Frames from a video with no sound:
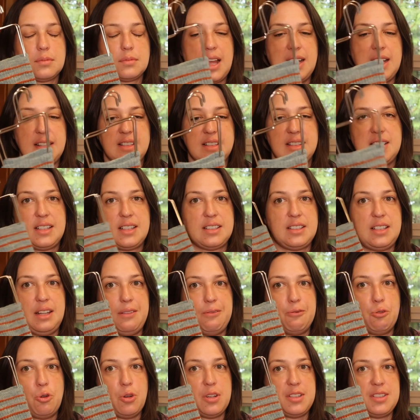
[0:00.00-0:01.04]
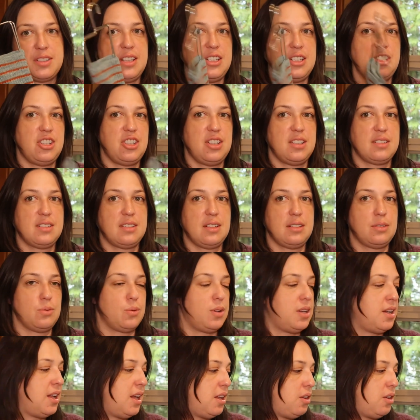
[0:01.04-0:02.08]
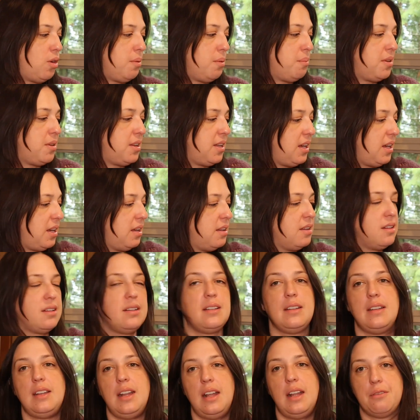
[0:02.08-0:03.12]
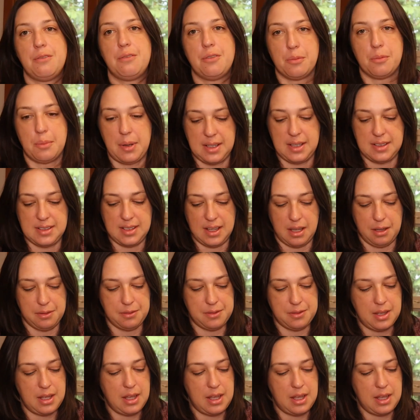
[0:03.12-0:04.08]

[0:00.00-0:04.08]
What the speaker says: and 64 stitches is what I normally knit for myself.